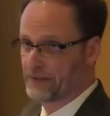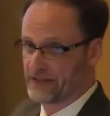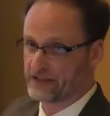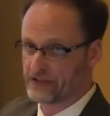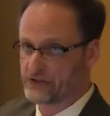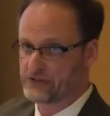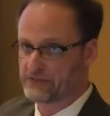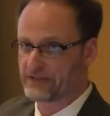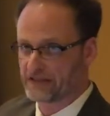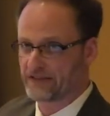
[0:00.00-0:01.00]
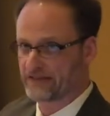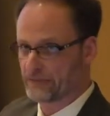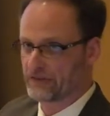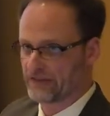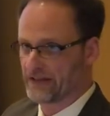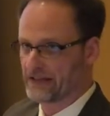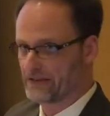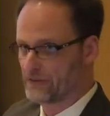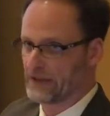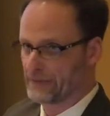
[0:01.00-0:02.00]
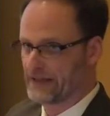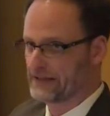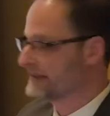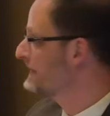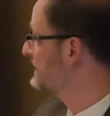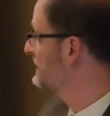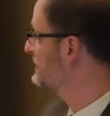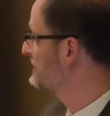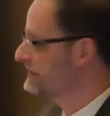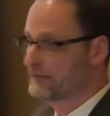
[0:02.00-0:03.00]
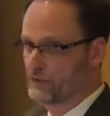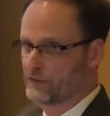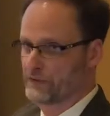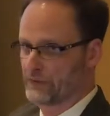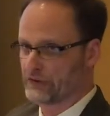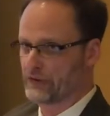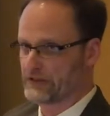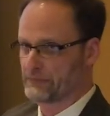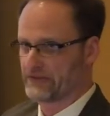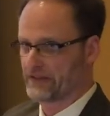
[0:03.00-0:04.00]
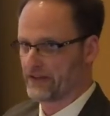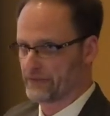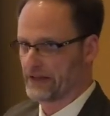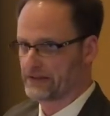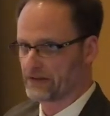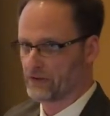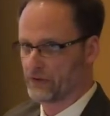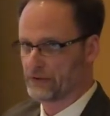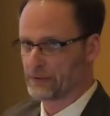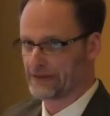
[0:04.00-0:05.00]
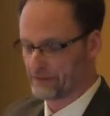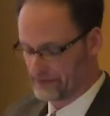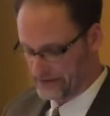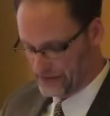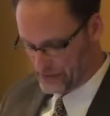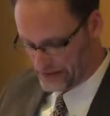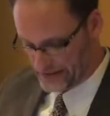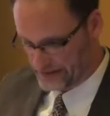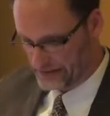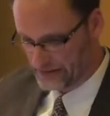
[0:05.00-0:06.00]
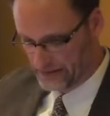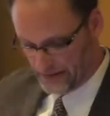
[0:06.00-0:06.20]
Botaka Union because it was thought, quite rightly, that this movement was going to present a threat to colonial government in Uganda.